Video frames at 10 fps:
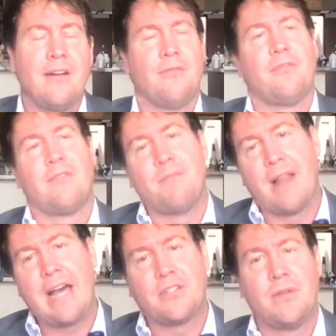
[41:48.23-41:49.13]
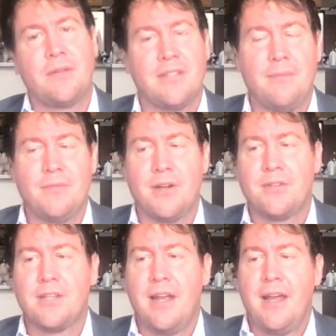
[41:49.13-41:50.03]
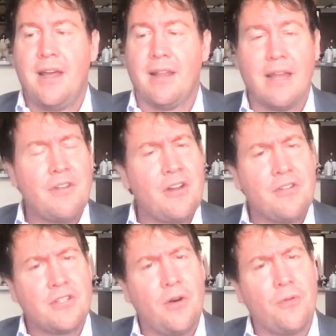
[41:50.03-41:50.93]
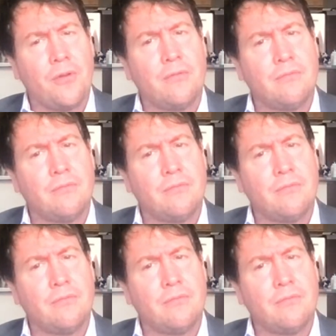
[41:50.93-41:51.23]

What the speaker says: or from last week, same dose. 1,100 total.